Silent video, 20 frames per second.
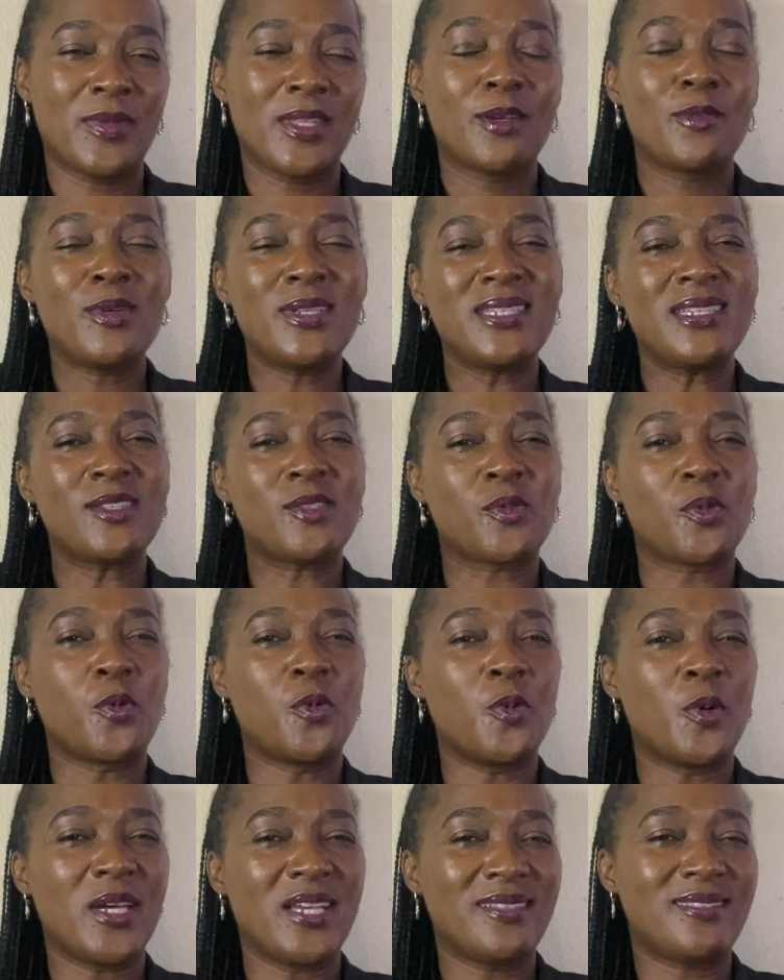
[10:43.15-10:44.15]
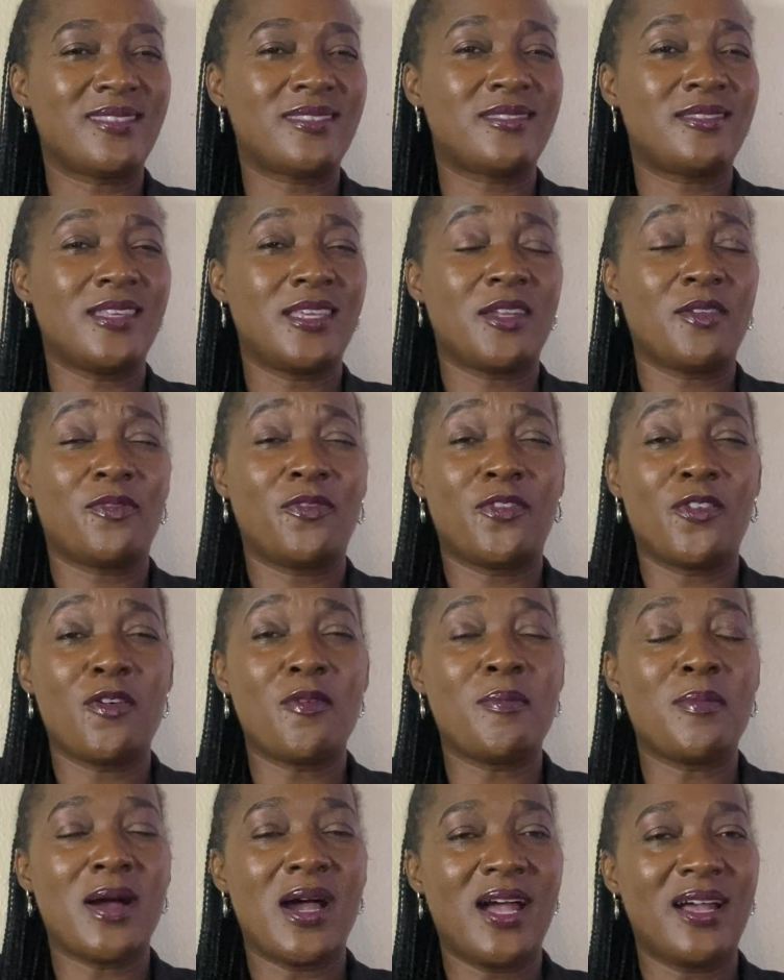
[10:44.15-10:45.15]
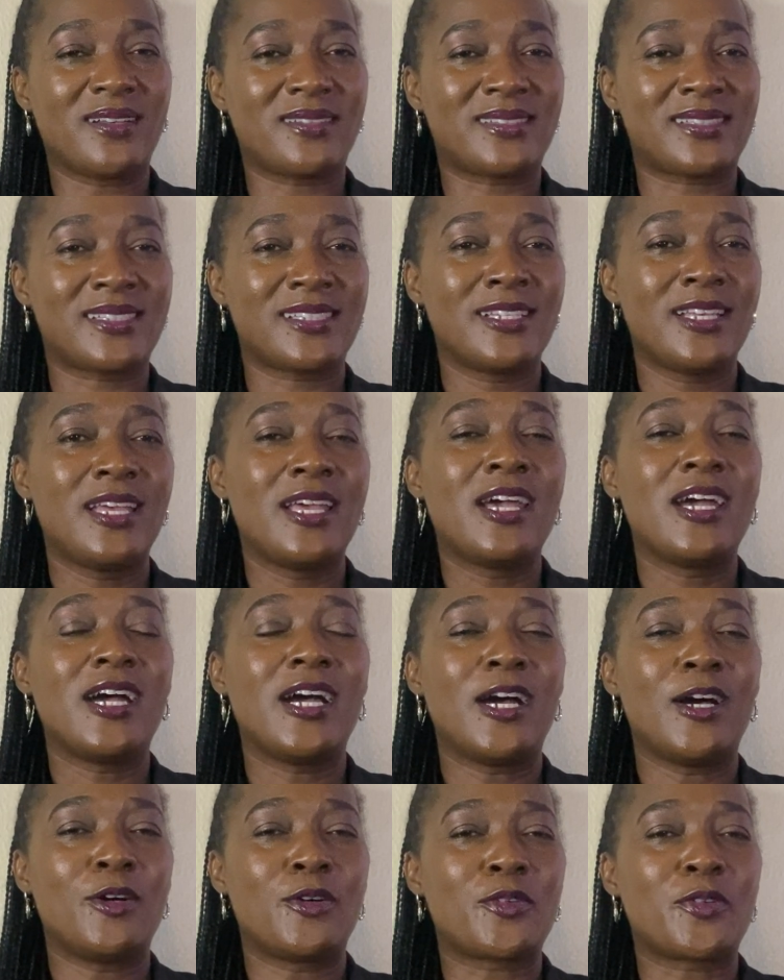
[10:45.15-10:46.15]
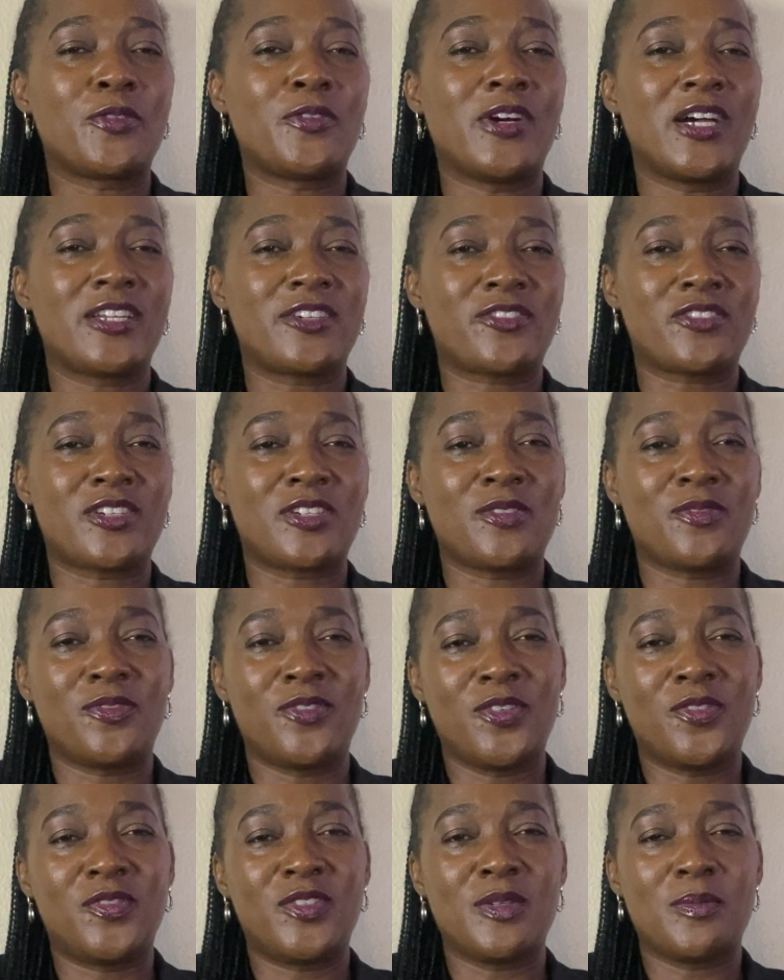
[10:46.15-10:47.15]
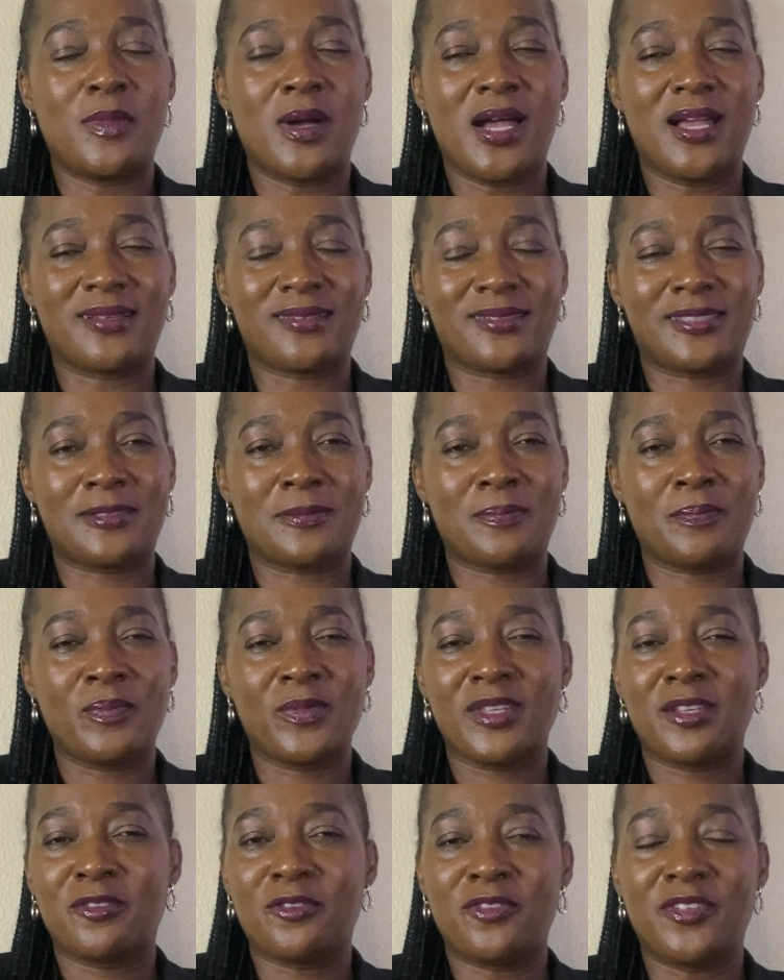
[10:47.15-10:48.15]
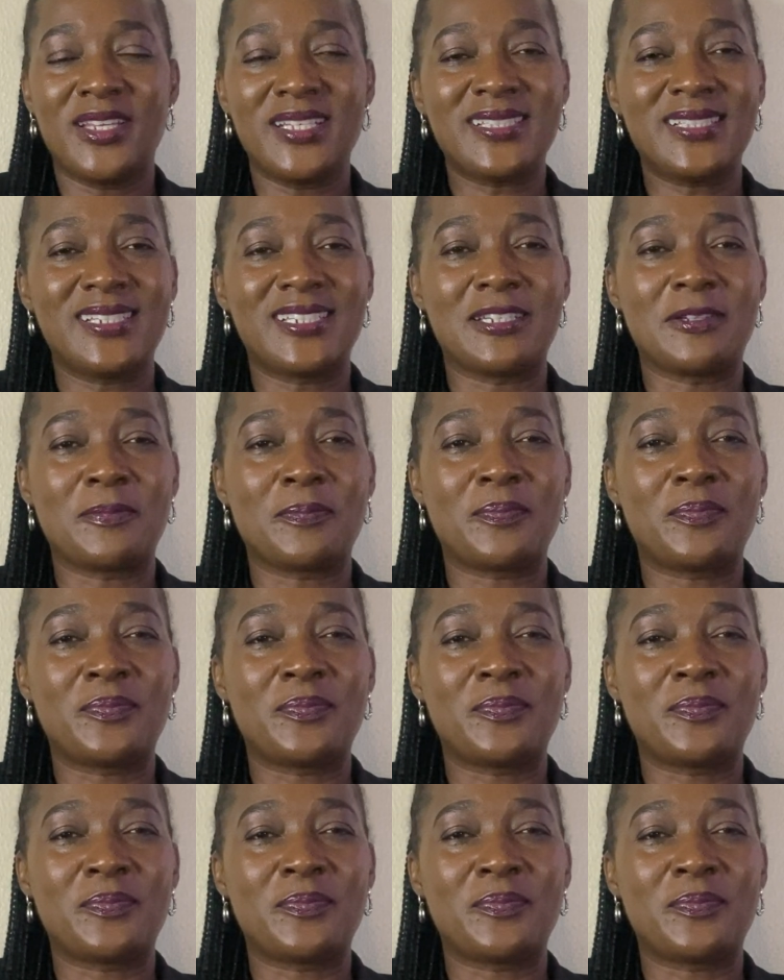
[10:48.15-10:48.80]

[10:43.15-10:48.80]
which is worth 34 marks out of 150 marks. Firstly,